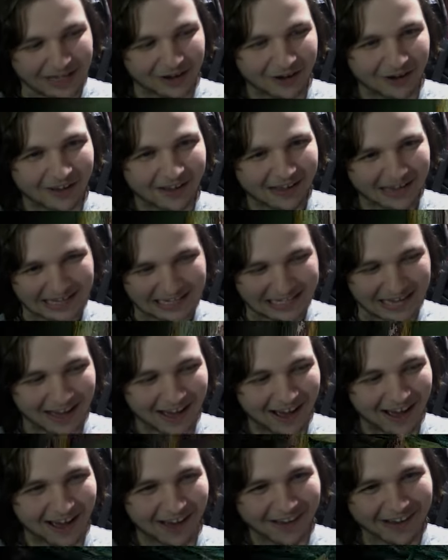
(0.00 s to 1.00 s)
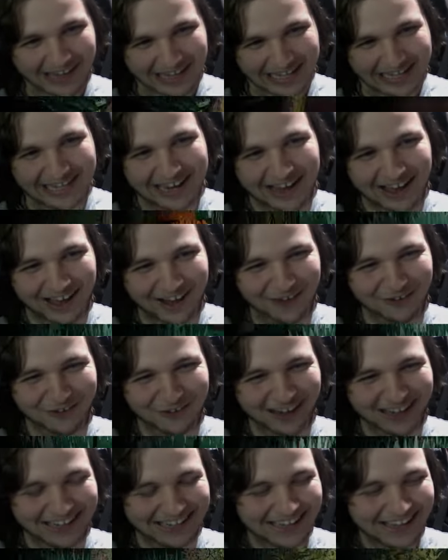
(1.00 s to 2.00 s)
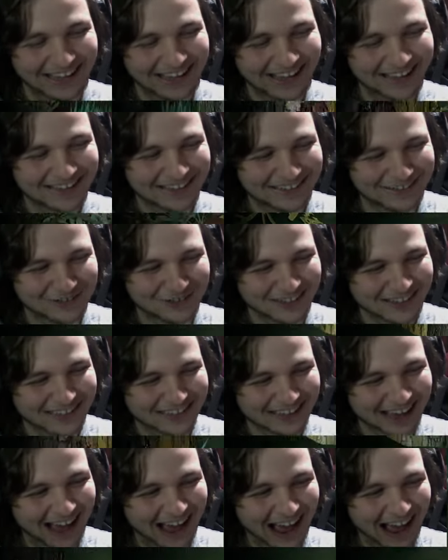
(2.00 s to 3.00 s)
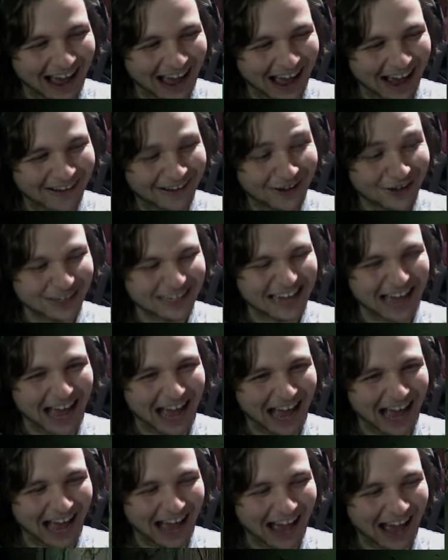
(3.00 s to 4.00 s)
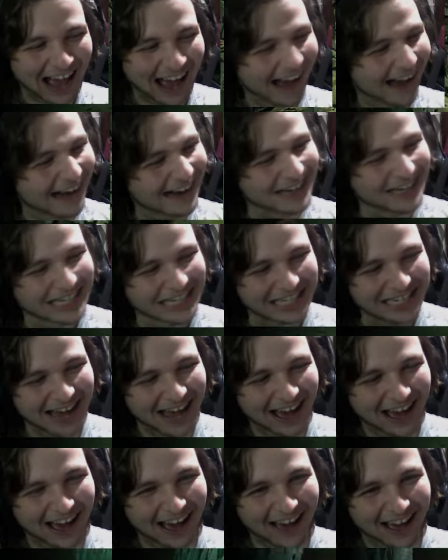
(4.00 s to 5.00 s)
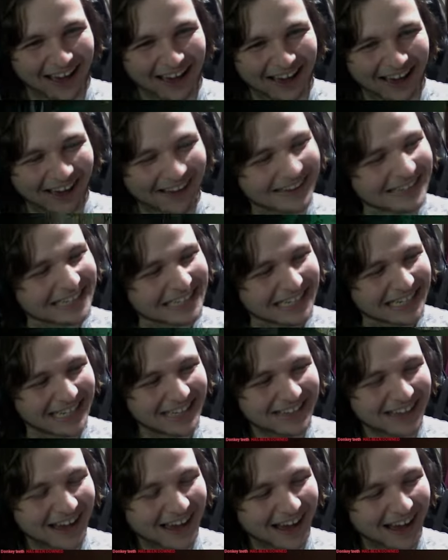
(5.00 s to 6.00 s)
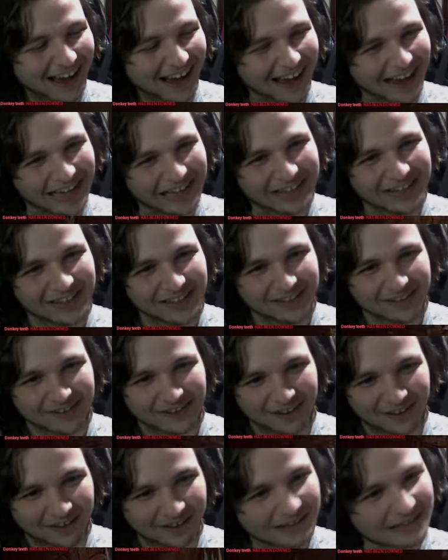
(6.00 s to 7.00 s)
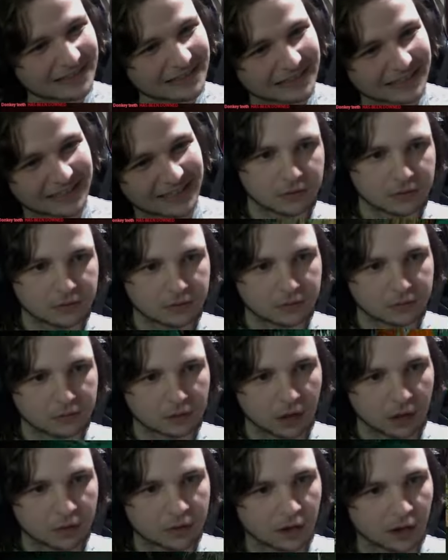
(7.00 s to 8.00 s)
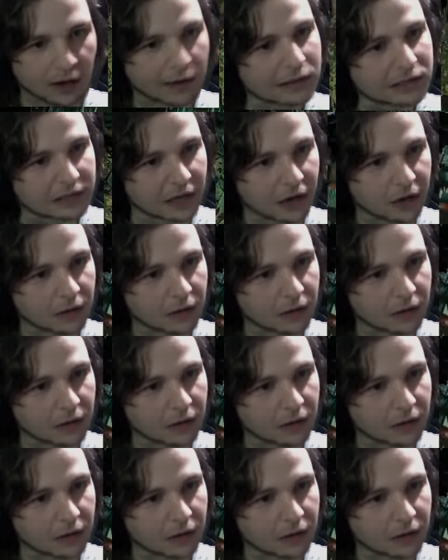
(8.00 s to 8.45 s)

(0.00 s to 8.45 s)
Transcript: oh, wait. No, no, wait. No, wait. no, no, no, no, wait, wait, wait, no, video. I got a video. No. Oh, I'm dead. Oh, God. Oh,